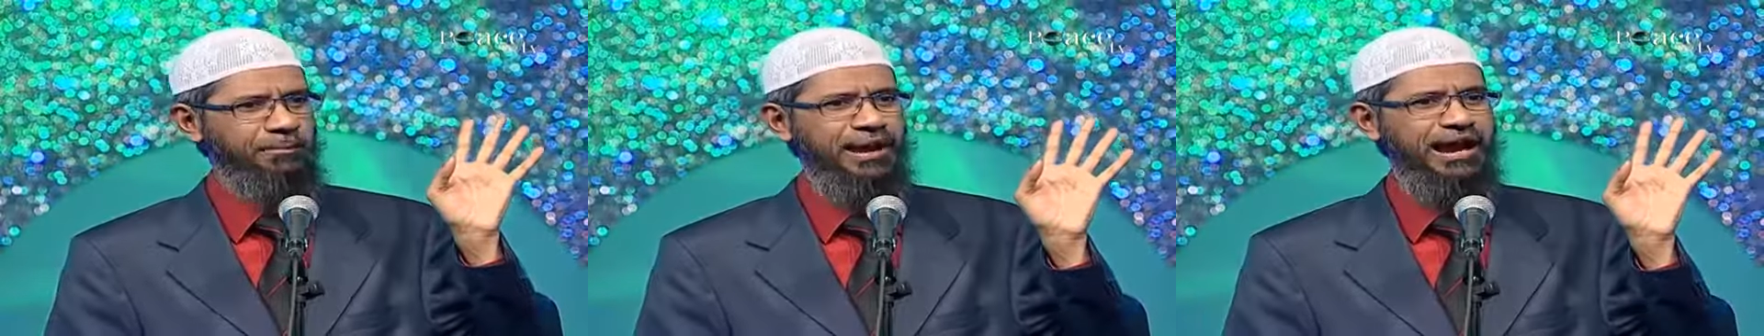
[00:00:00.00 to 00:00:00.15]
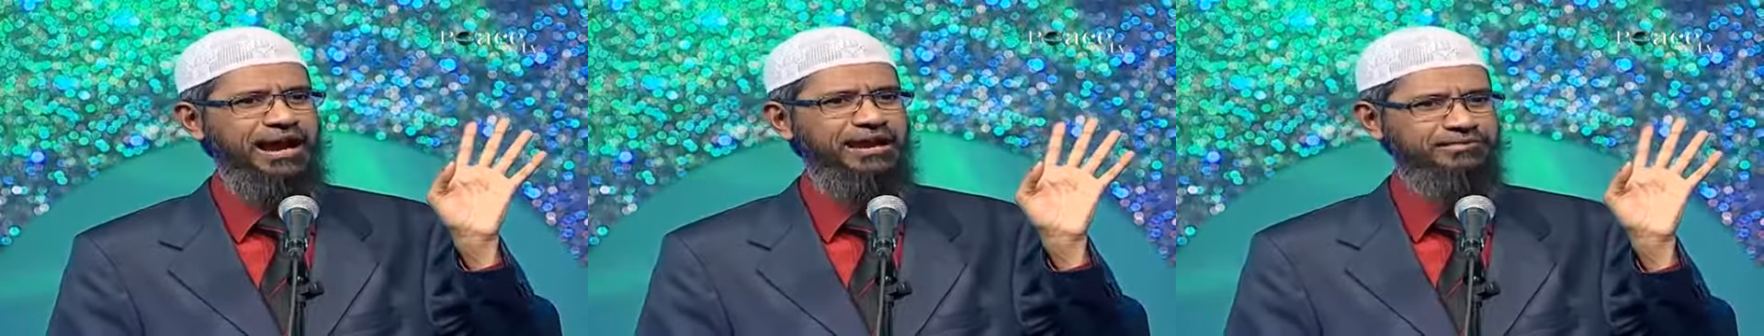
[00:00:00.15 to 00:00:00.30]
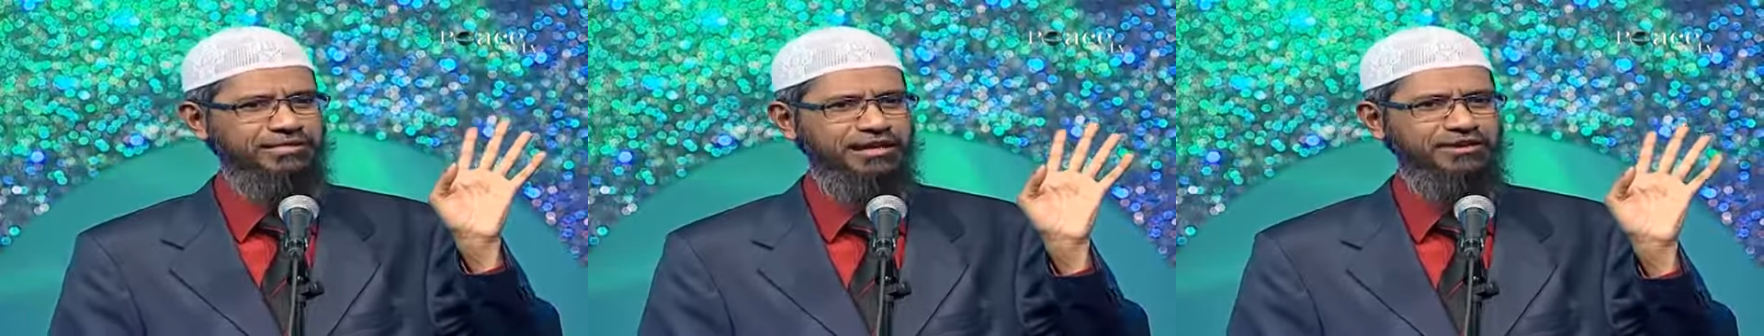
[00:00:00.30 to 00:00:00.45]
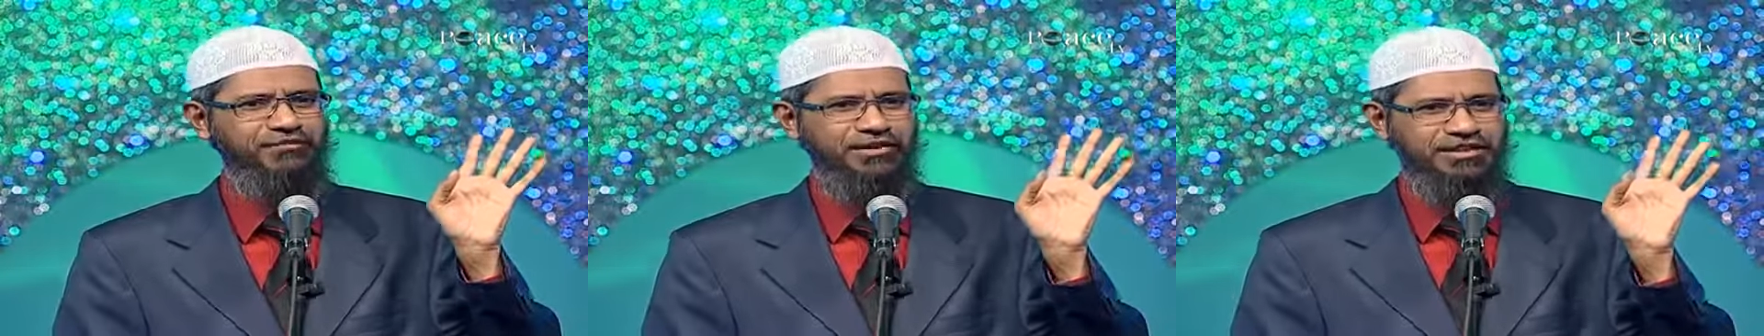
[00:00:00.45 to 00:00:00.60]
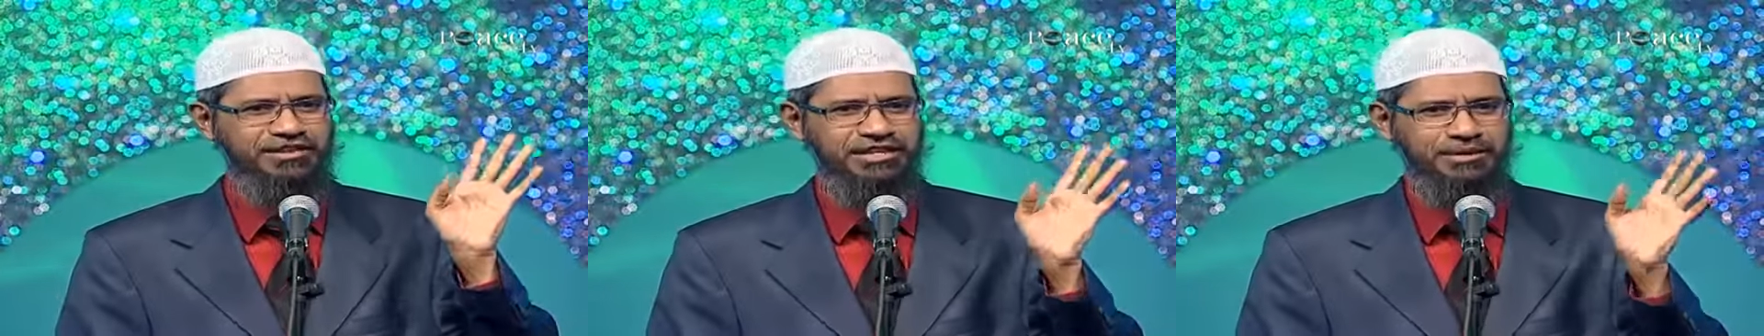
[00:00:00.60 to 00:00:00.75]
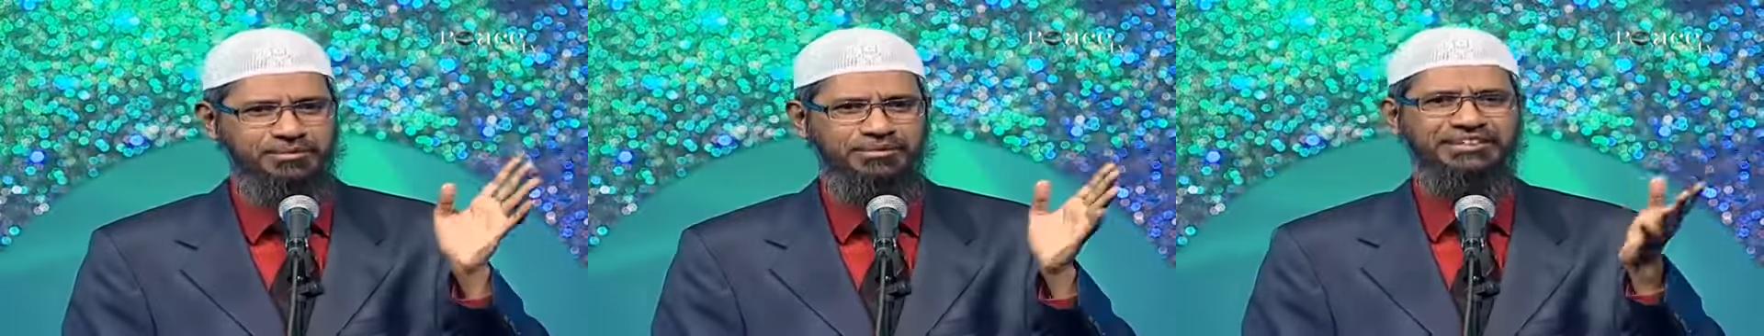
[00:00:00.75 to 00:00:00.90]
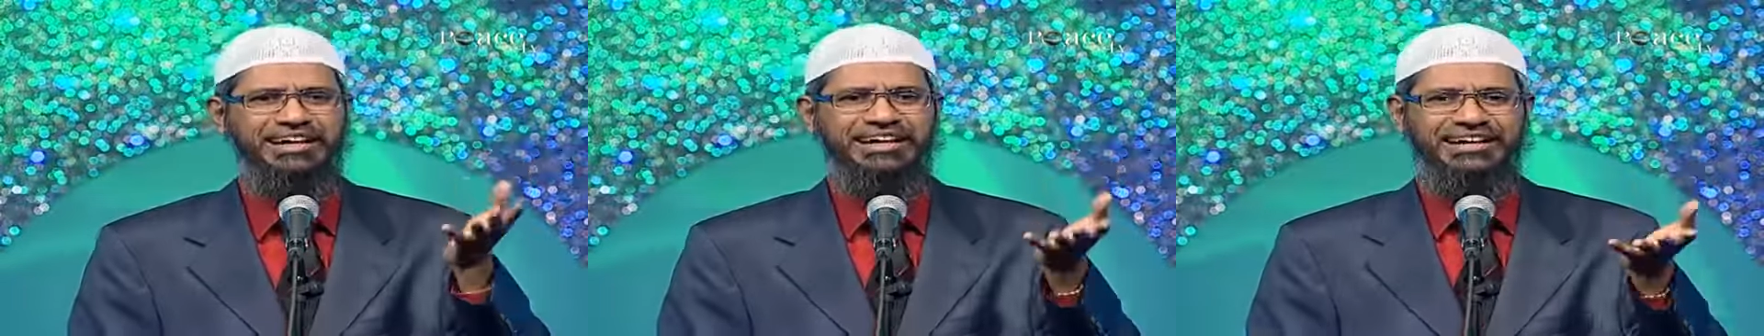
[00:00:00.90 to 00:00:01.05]
plants and
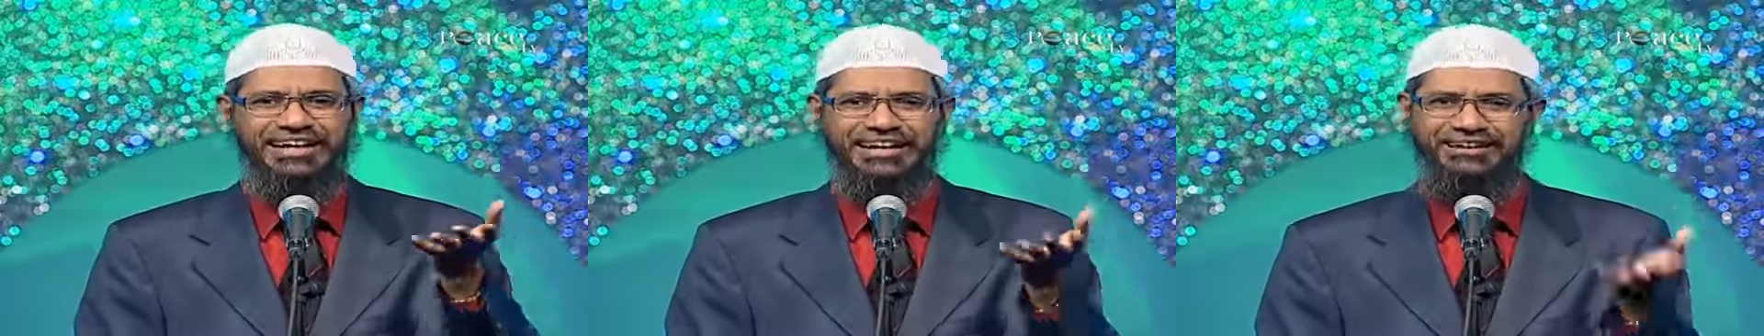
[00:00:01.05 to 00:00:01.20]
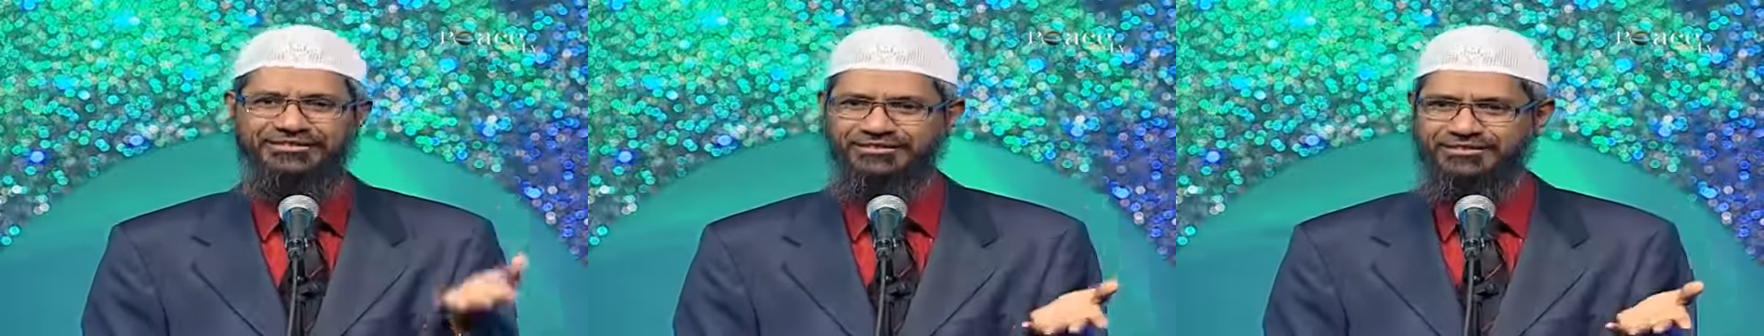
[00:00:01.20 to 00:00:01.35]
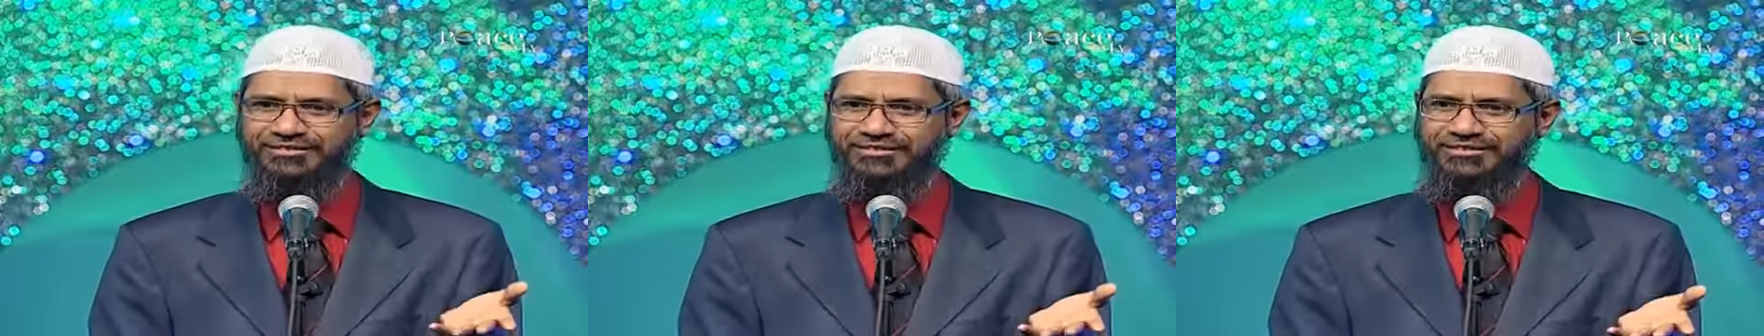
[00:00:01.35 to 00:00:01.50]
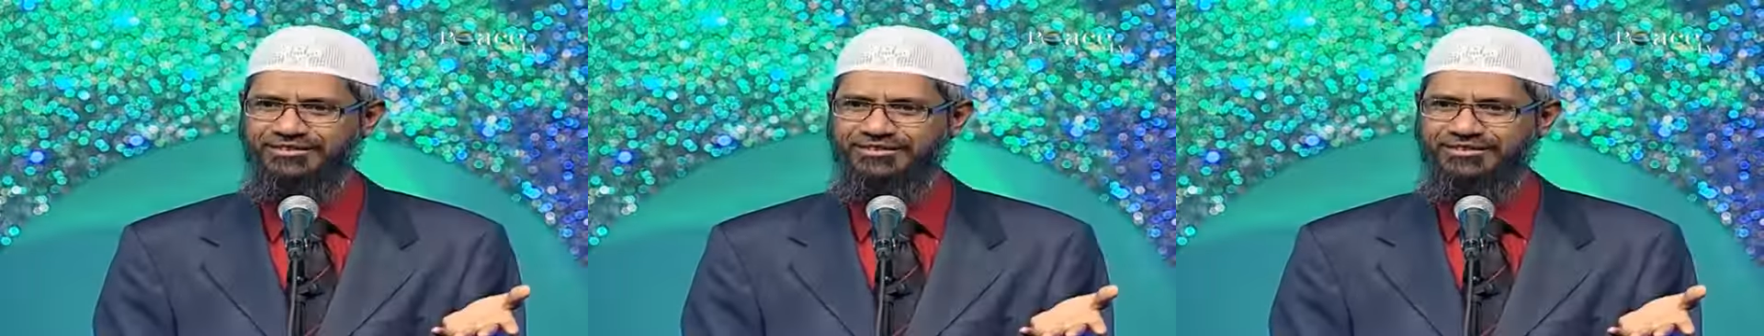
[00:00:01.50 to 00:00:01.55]
vegetables had life.